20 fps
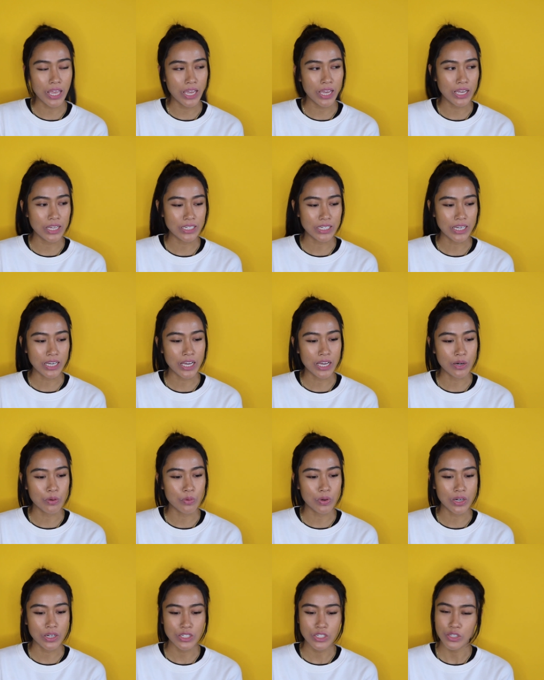And I kind of
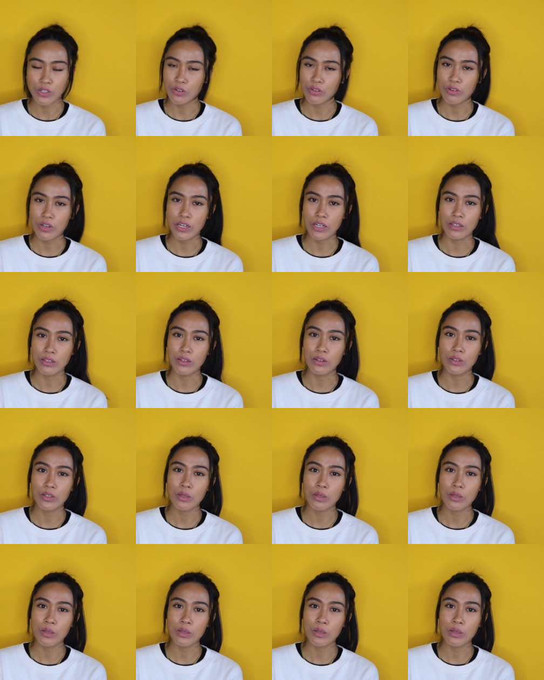wanted to create a little